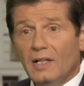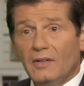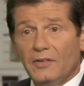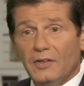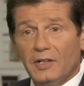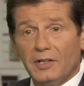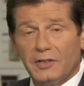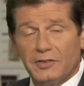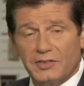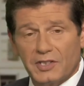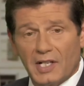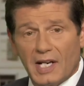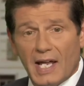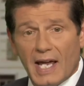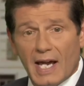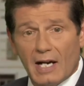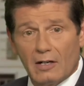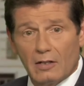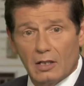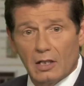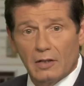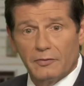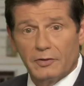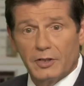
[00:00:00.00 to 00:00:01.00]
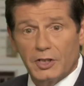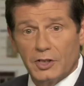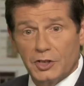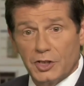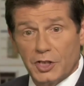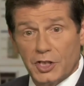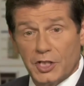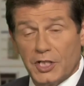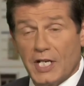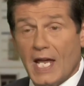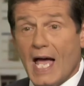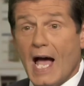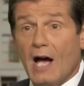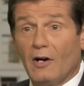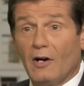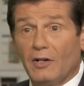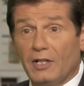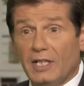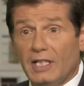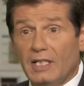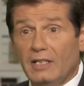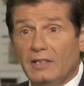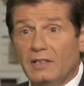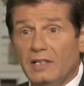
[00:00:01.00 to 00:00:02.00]
There's an air of
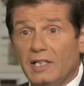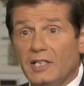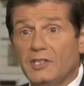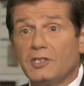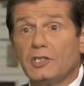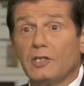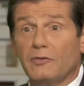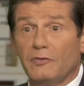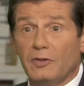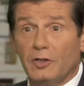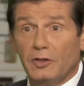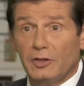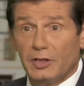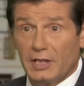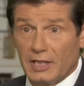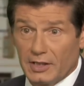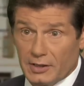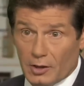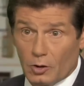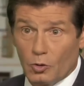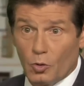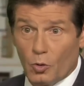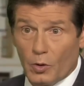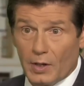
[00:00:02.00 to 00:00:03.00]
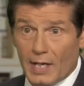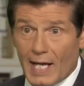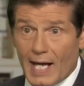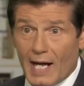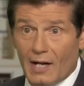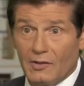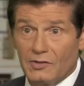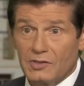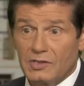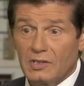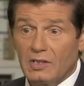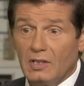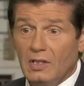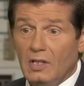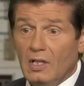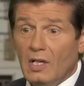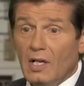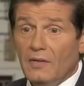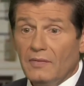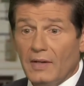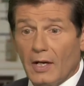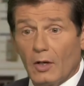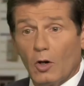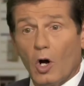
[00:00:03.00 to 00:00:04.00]
congeniality and civility in the courthouse
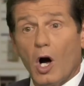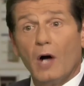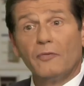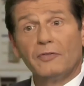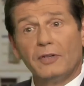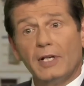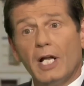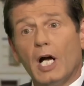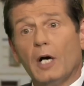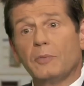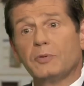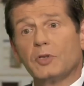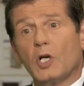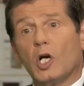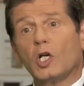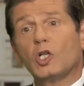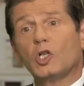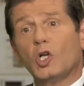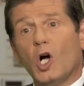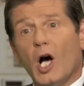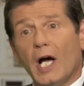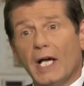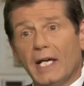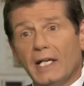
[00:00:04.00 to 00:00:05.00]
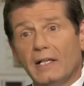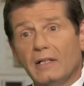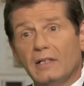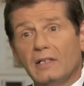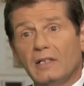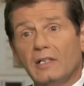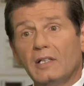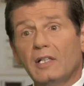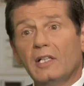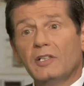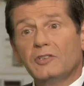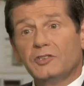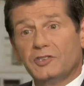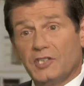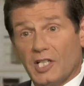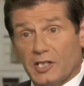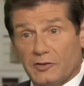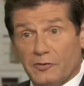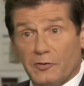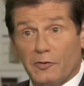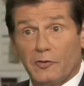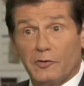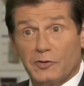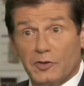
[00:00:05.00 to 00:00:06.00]
that often helps our client
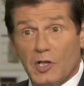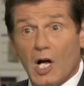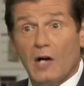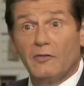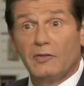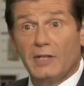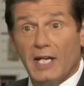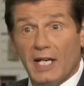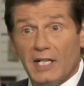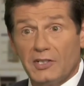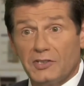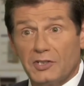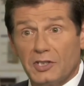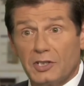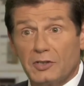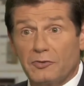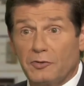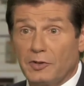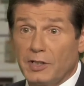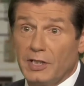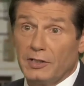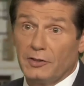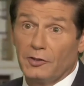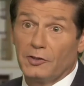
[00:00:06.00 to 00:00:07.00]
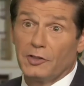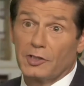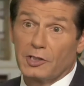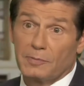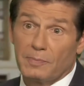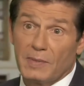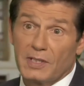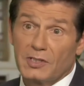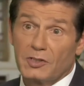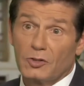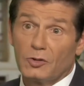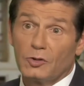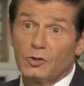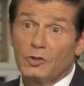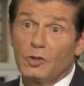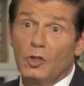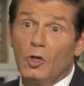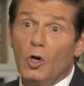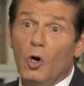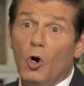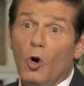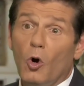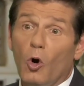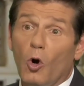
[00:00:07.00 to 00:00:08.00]
successfully resolve cases for either dismissals
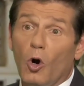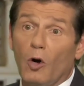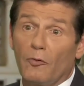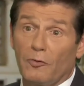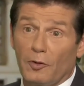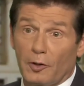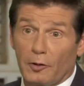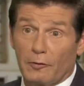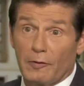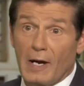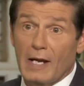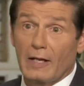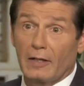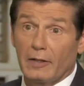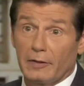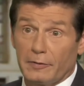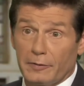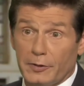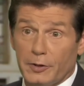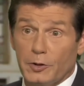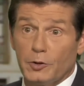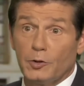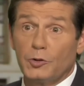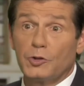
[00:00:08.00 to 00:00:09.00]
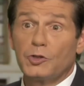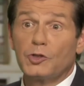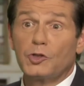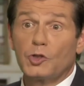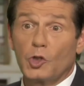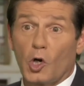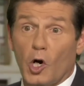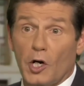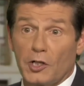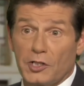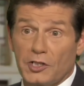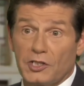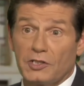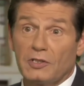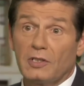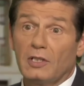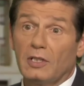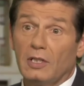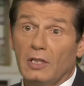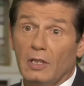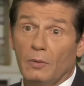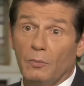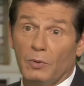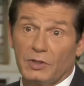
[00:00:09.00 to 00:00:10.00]
or for greatly reduced charges
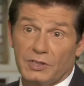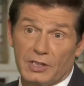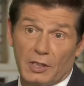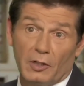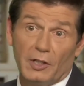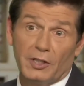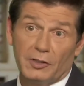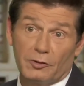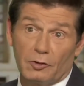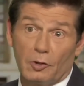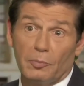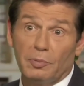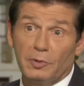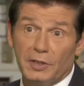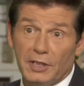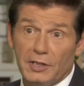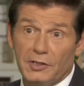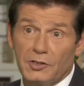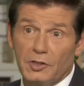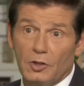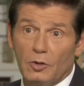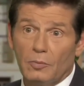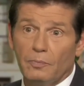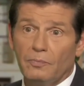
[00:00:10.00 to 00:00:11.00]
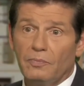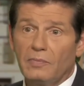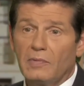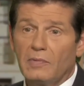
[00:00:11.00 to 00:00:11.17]
in which they'll enter a plea to.